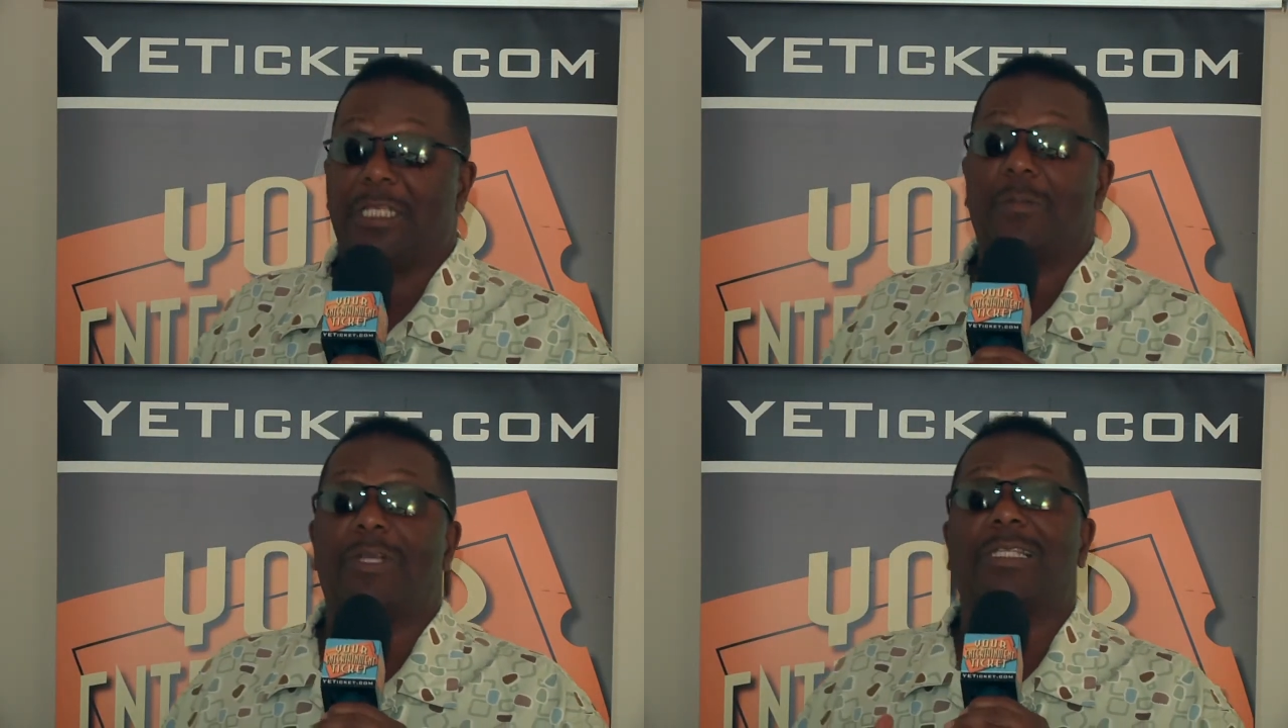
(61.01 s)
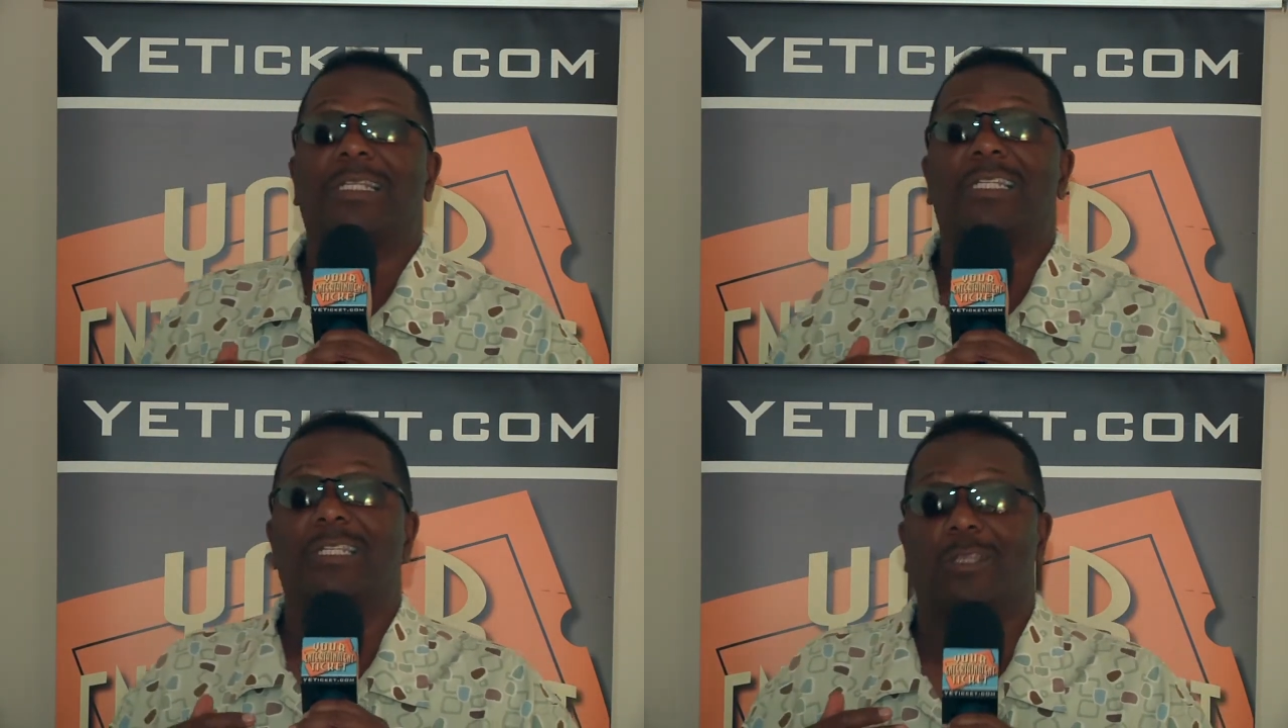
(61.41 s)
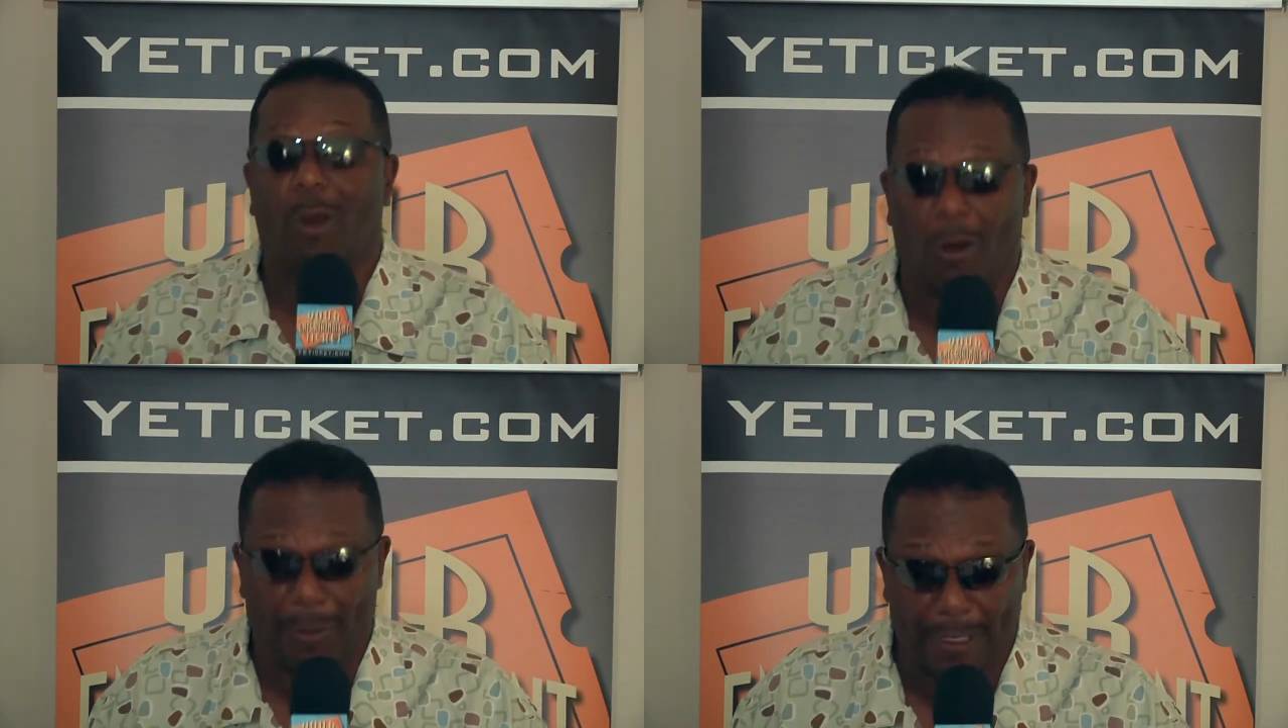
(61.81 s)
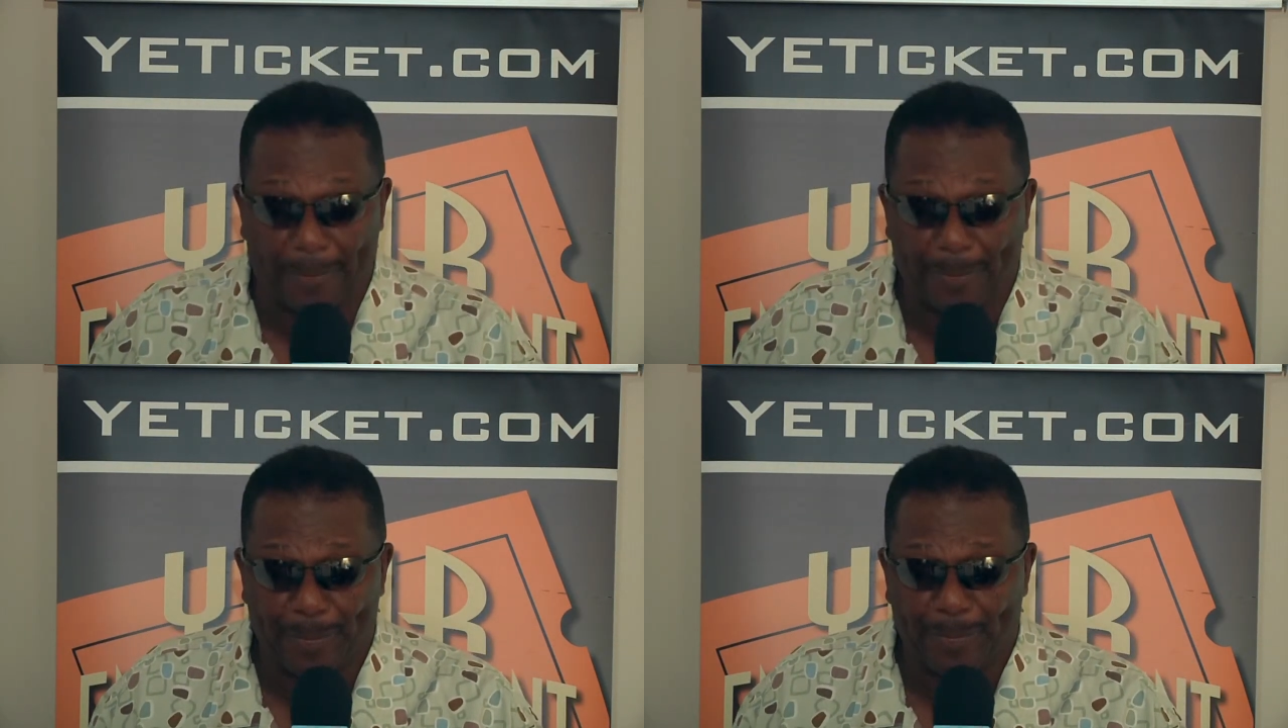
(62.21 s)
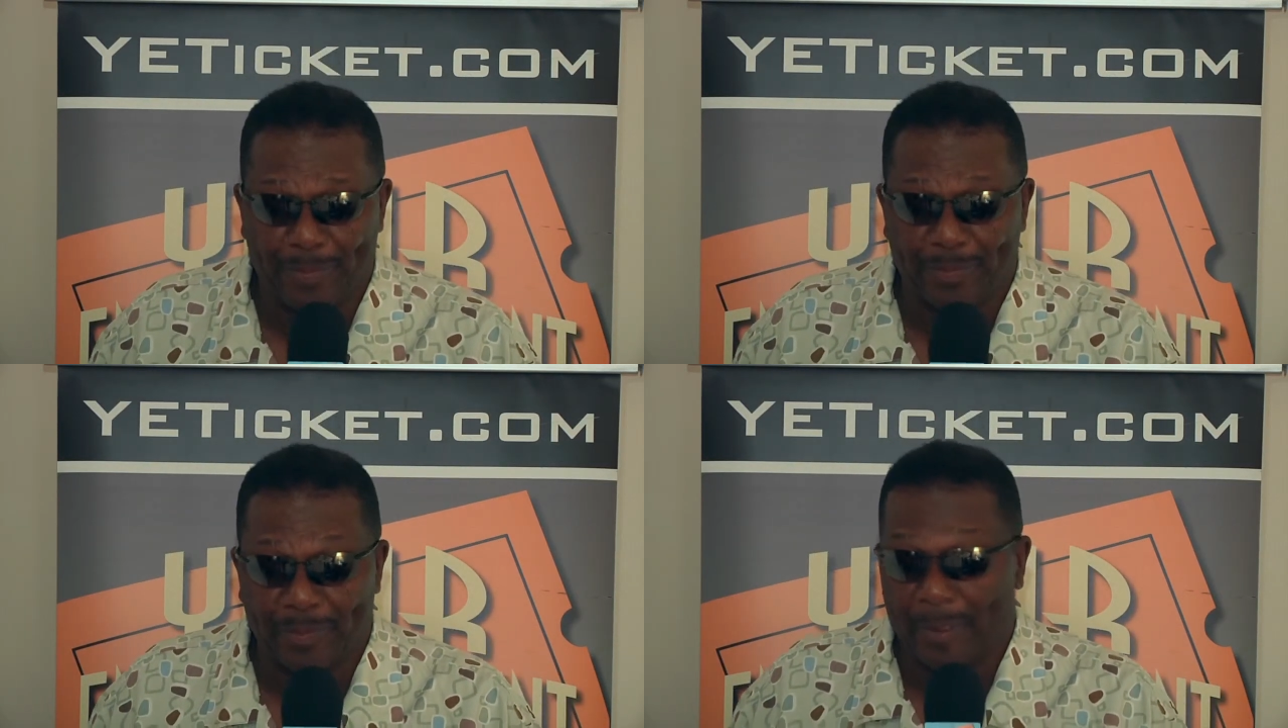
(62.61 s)
especially starring,
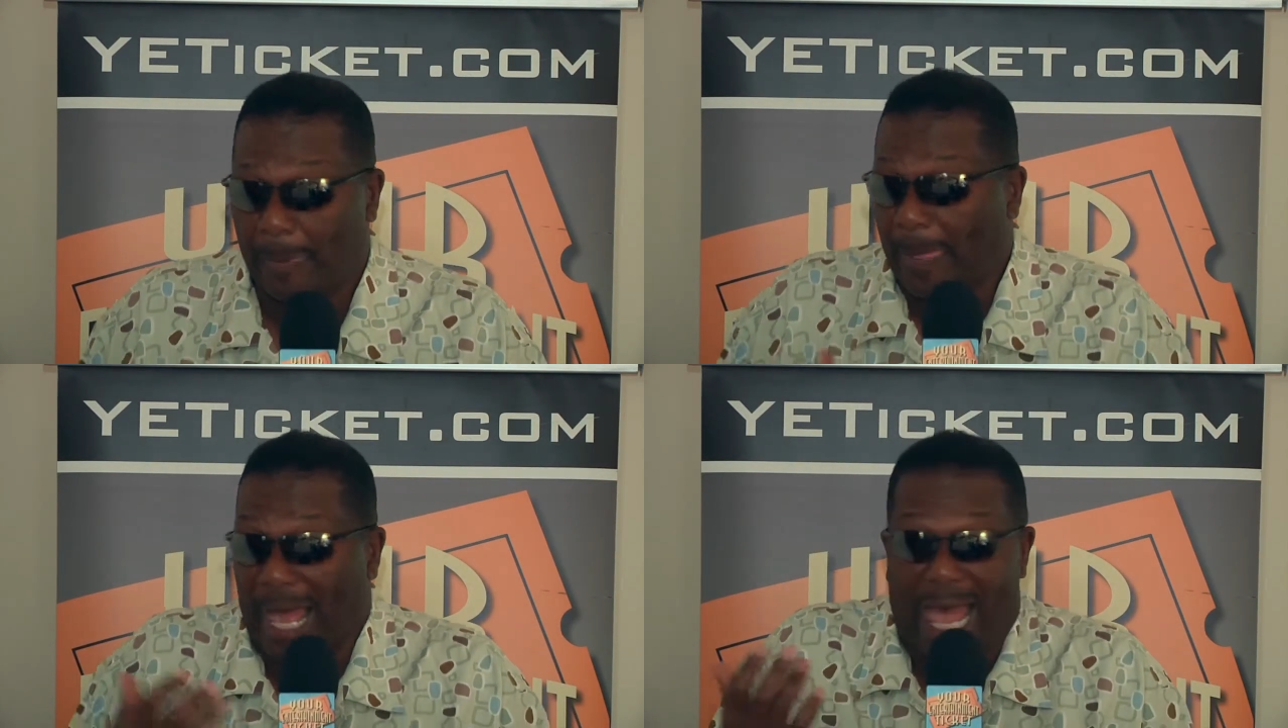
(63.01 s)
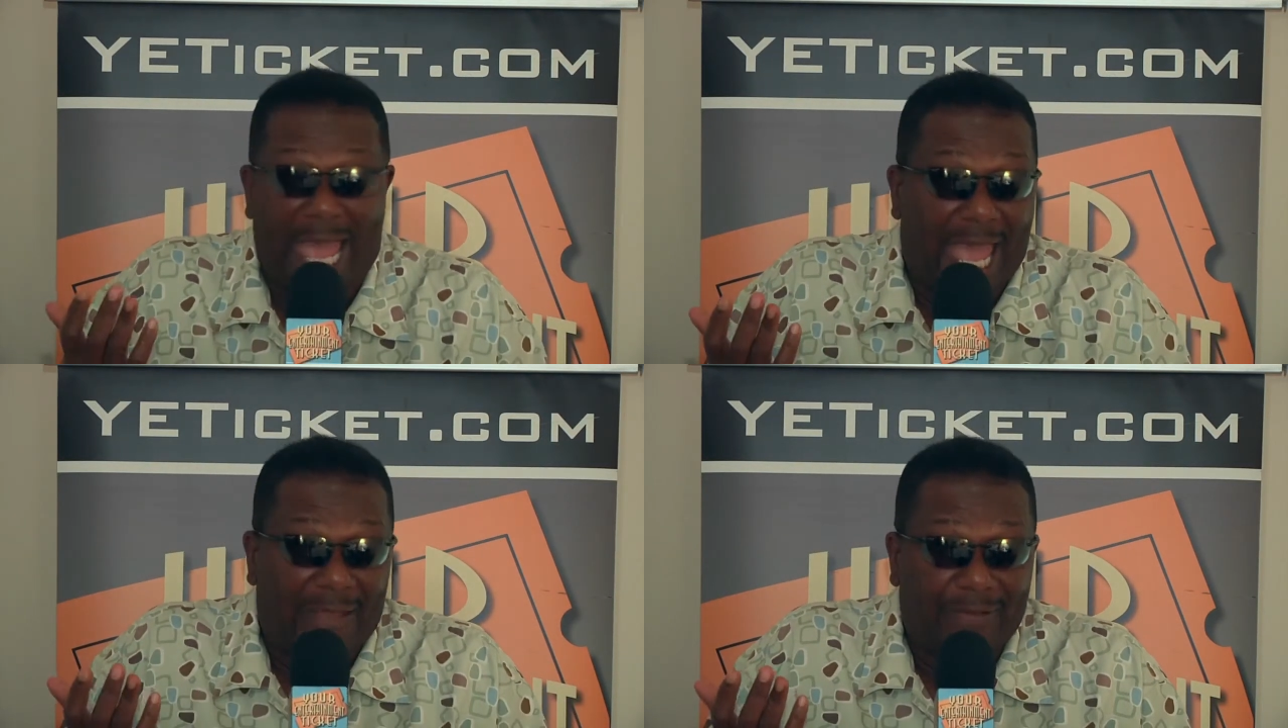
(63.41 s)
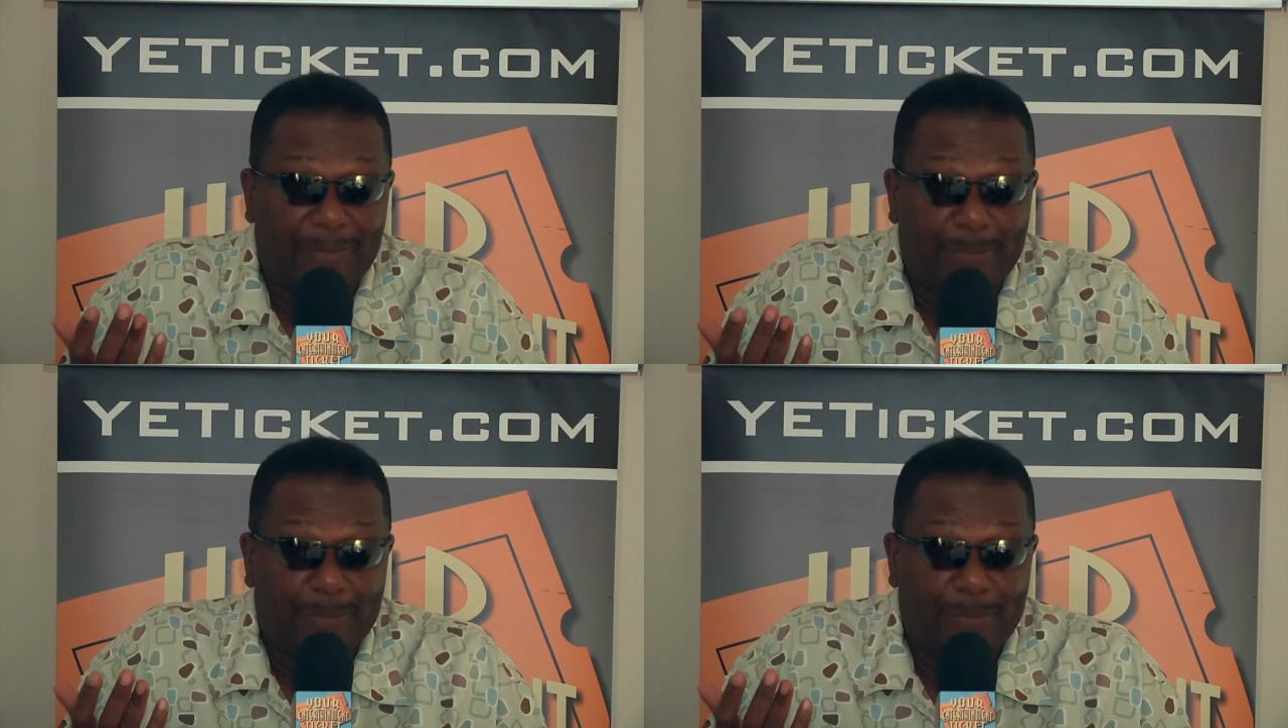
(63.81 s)
I haven't.